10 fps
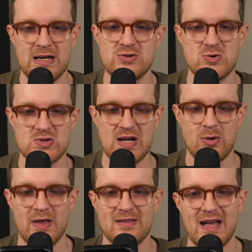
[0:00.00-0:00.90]
Interesting.
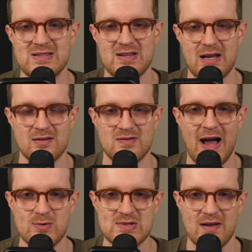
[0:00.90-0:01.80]
Well, that's like a
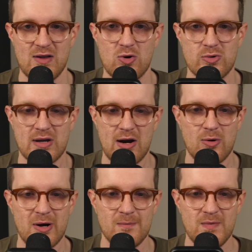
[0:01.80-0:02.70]
downside that you don't really care
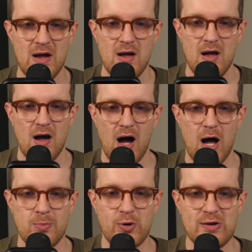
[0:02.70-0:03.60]
about.
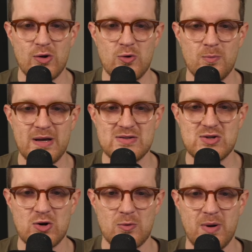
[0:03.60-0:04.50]
Breloom,
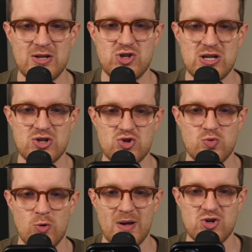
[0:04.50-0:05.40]
Pinsir, Pidgey,
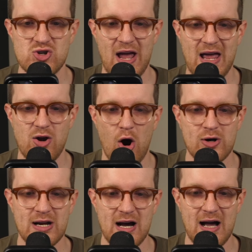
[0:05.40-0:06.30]
Shroomish, and
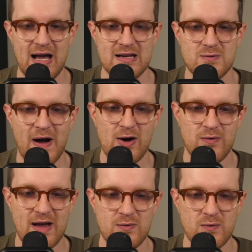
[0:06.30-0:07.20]
Arcanine. Fire
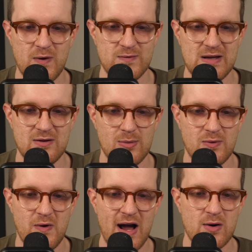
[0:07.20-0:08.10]
Fang for 50. Double
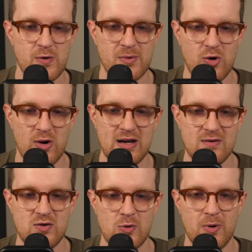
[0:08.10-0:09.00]
fire. Flip a coin
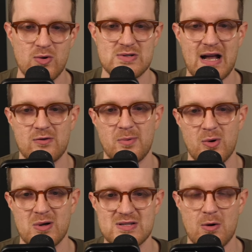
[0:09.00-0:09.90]
if your opponent's active
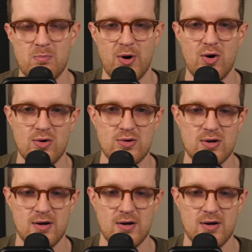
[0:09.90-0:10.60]
Pokemon is now burned.